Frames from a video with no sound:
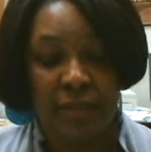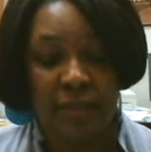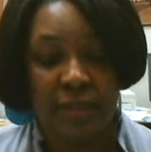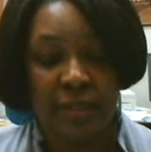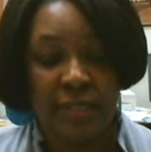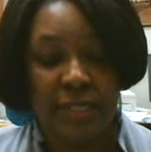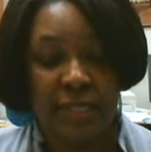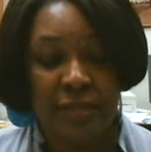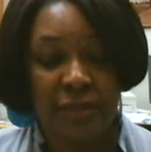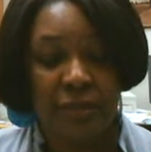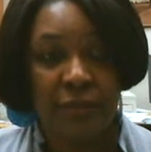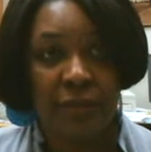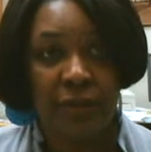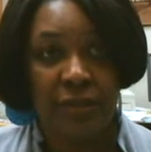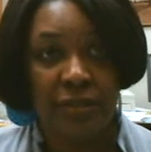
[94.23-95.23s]
The teacher
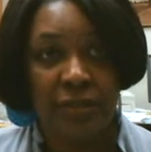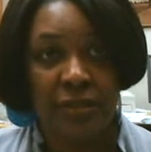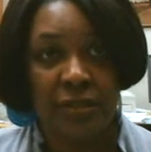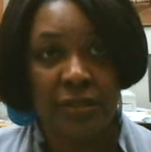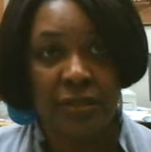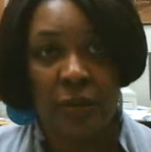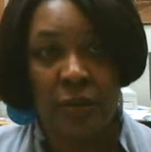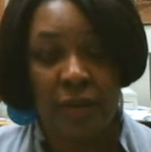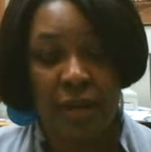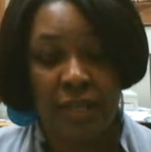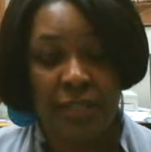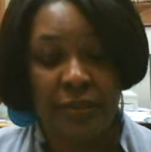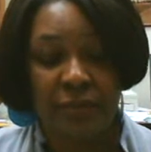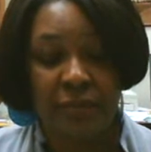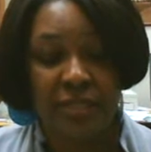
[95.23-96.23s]
functions more
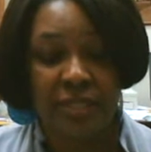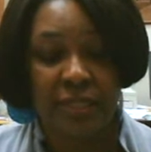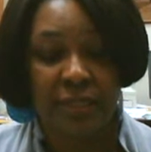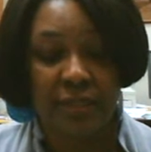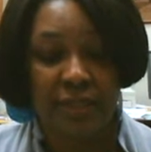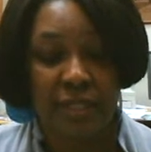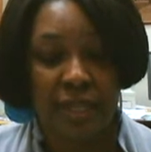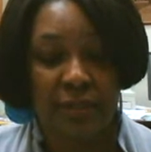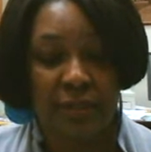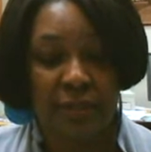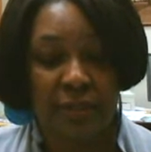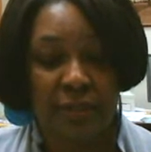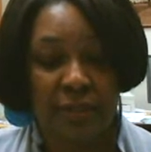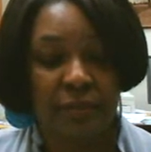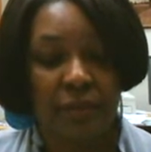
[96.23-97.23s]
as a facilitator
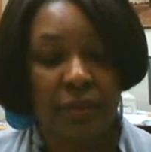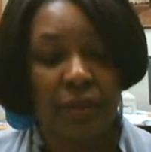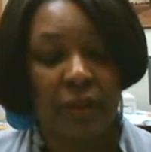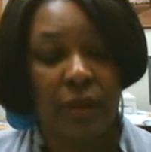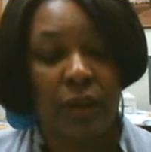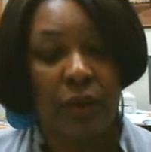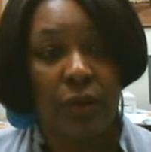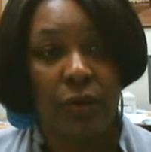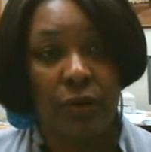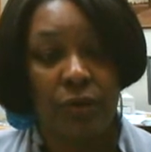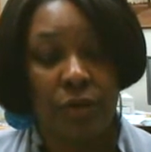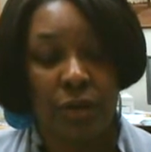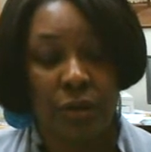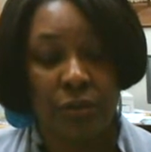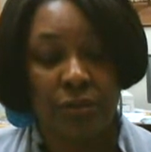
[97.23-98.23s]
who
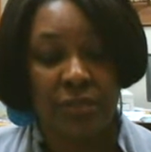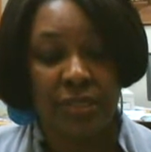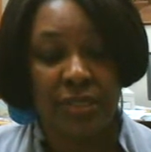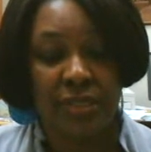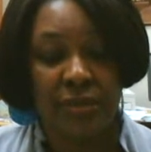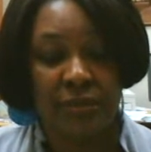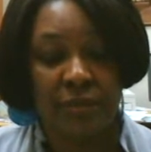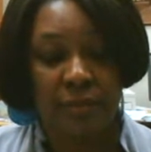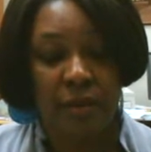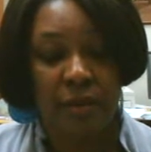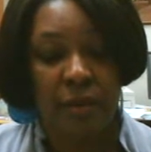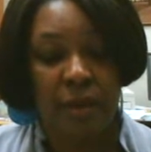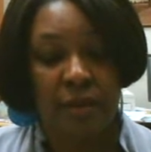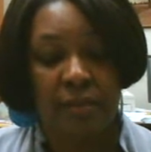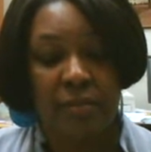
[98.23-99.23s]
coaches,
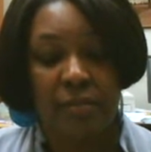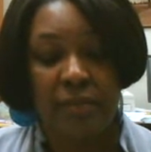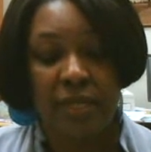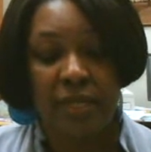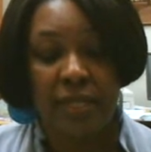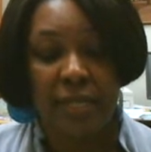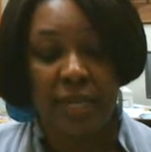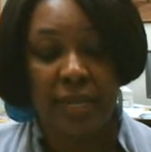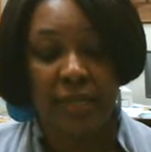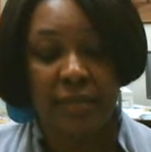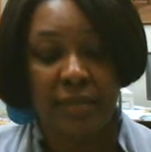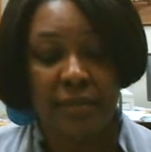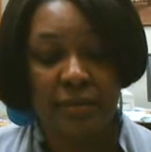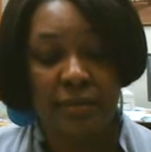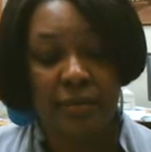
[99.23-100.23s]

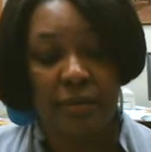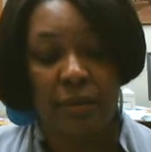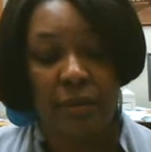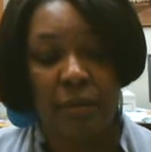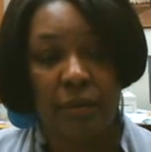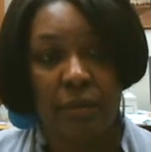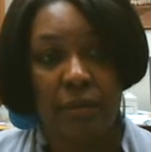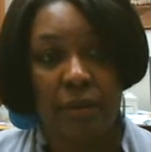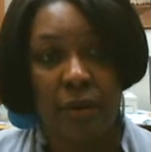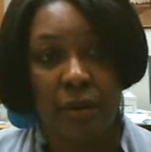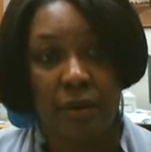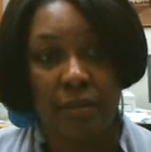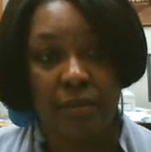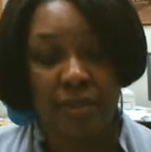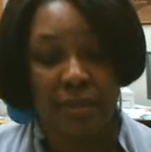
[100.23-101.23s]
mediates,
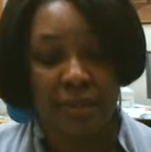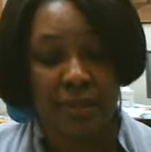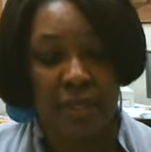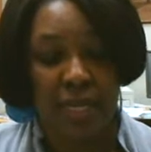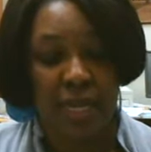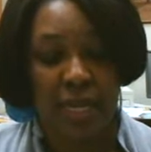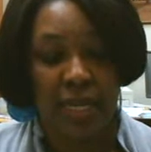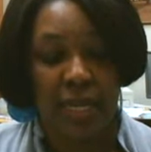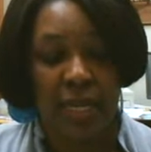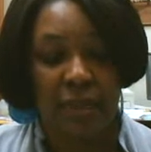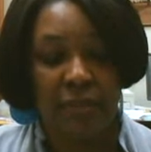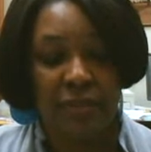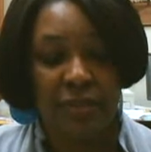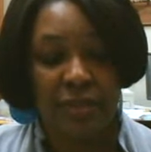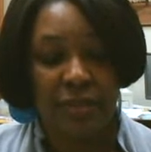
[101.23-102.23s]
prompts, and
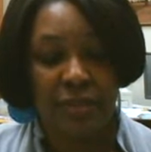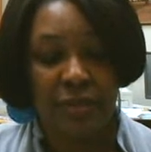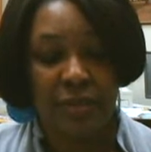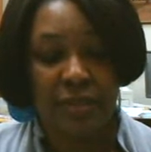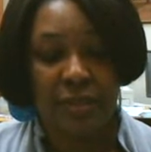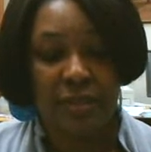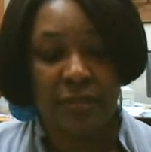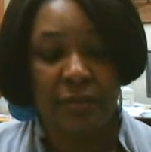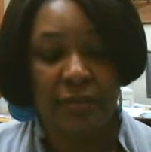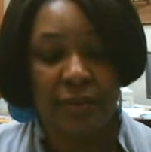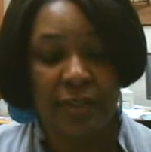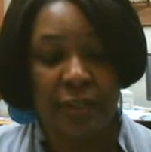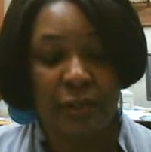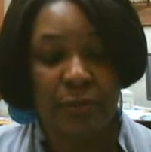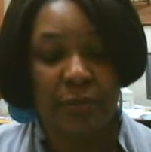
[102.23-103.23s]
helps students
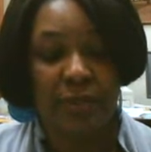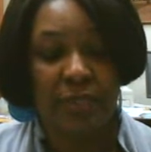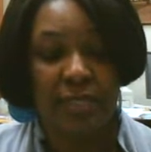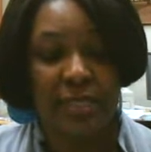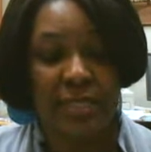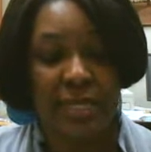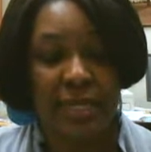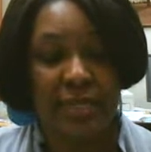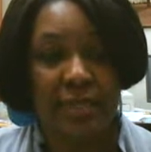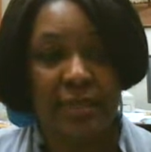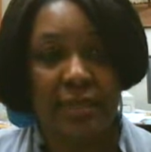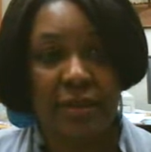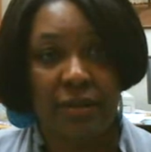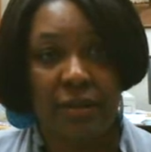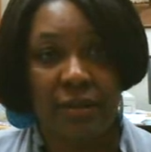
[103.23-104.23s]
develop and assess
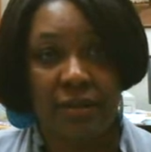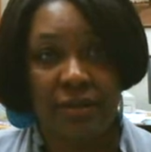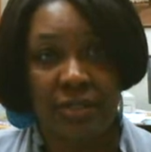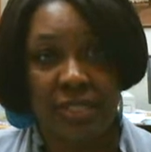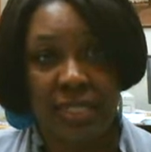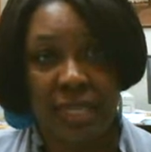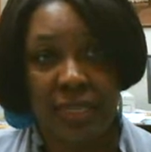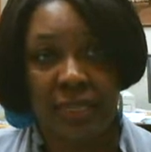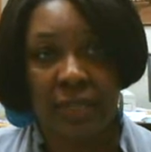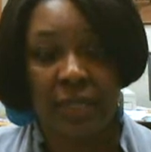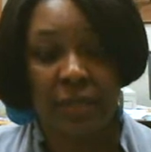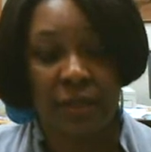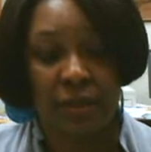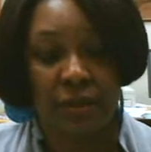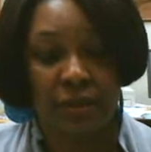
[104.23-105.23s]
their understanding
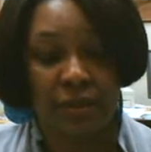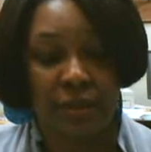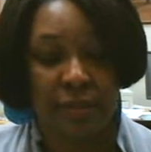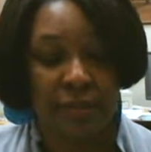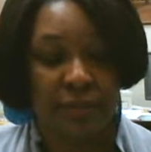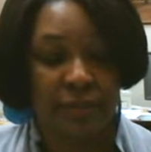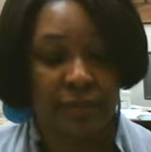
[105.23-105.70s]
and learning.